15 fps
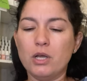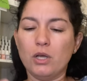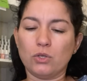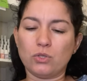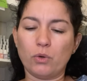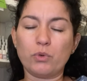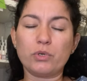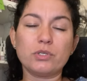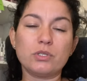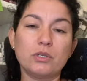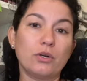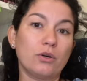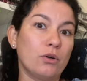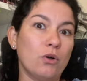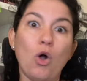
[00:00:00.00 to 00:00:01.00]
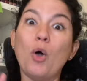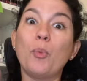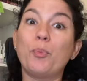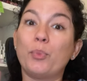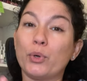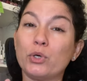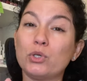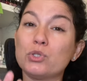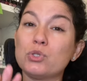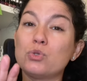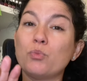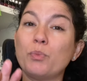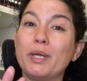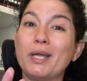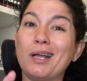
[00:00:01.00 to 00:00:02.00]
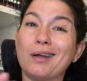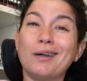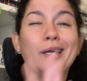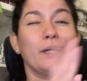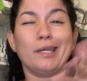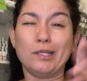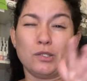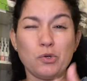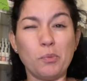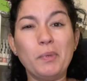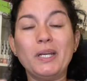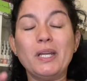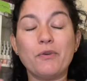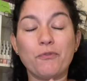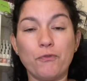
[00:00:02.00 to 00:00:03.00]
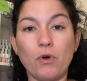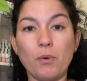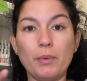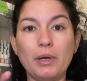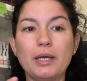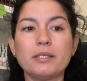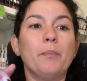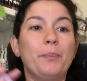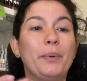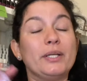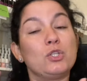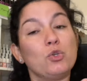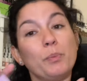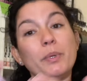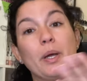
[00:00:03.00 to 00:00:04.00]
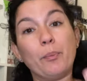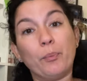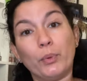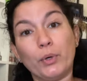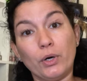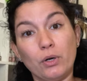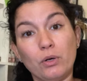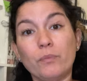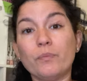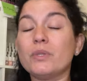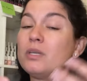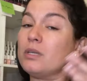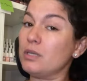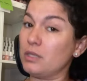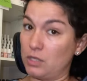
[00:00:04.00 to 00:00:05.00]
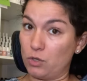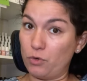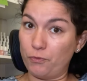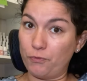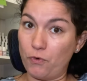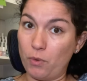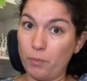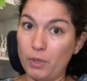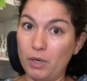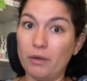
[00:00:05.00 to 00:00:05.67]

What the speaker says: So I would consider all pearls to be kind of like intermediate formulas, but to be a pearl, it's a good formula.